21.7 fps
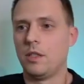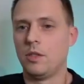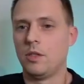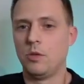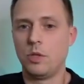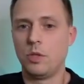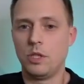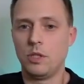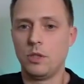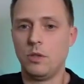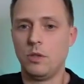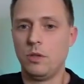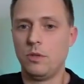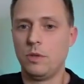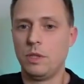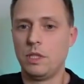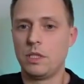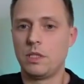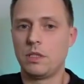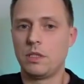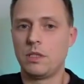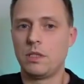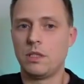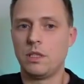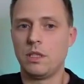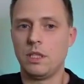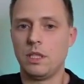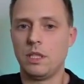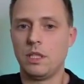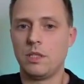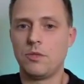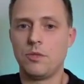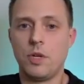you can always
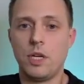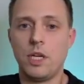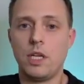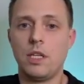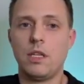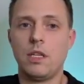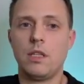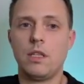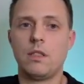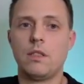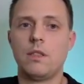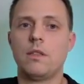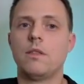try